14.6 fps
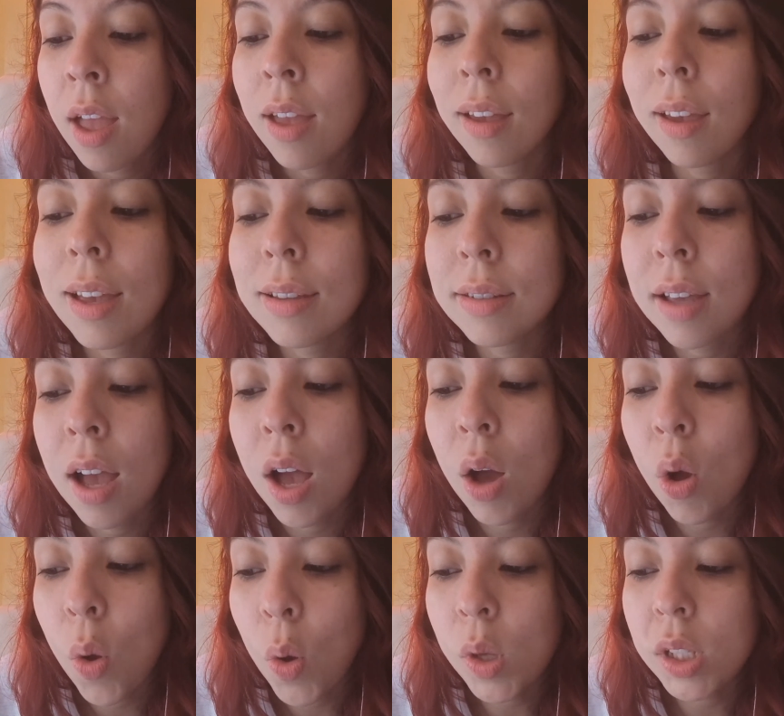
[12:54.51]
"guess
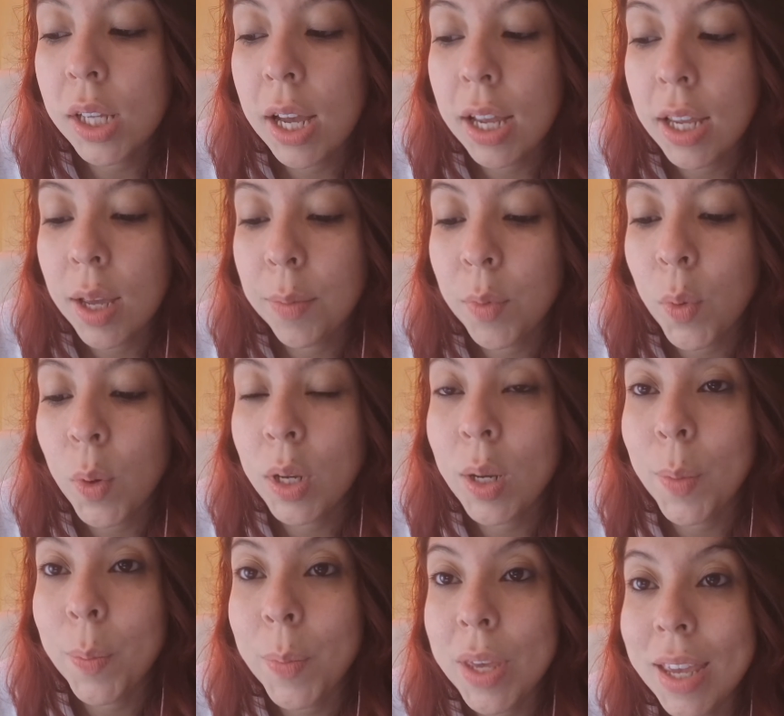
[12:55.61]
how old I am going to
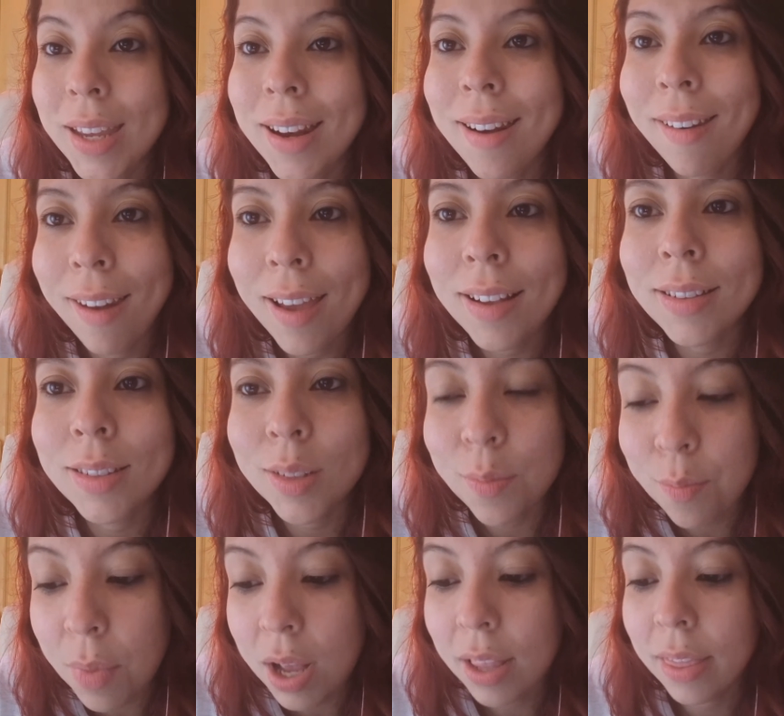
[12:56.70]
be next
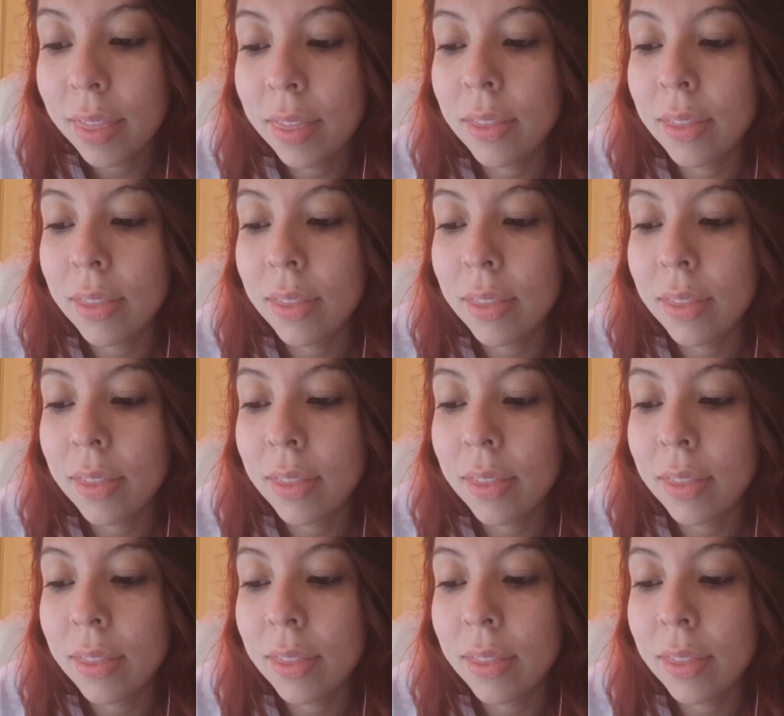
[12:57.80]
month?"